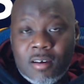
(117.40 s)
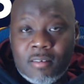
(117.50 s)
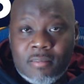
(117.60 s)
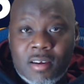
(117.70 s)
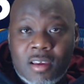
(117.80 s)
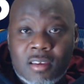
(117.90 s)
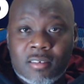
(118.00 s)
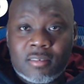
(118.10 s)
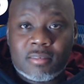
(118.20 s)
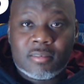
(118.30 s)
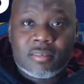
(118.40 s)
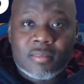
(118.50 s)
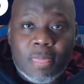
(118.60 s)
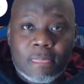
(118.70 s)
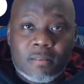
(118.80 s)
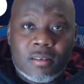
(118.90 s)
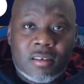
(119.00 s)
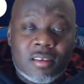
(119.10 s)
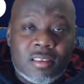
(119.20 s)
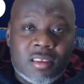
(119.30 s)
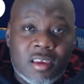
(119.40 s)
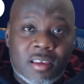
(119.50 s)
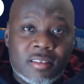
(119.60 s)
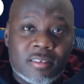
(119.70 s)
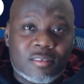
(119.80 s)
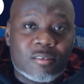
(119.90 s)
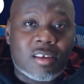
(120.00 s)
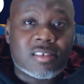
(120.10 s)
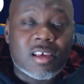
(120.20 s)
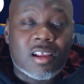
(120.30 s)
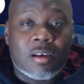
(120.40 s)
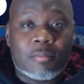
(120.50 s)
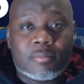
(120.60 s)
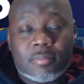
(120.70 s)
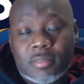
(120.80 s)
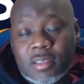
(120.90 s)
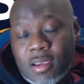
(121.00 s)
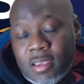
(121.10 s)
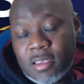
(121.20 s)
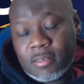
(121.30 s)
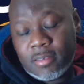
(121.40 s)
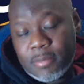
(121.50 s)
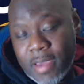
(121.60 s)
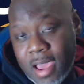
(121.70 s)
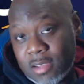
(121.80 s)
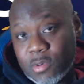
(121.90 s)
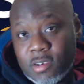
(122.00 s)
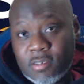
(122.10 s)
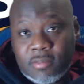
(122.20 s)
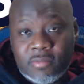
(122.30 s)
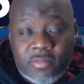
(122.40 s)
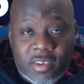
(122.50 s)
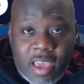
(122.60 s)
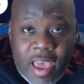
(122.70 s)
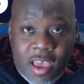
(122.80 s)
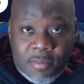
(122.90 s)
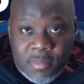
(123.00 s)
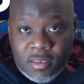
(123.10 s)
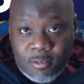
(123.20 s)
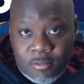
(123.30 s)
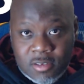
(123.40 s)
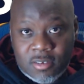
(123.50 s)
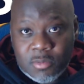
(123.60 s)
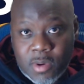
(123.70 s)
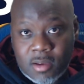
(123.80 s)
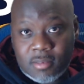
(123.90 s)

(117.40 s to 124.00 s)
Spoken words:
right? Then you set up your password for your admin user as well.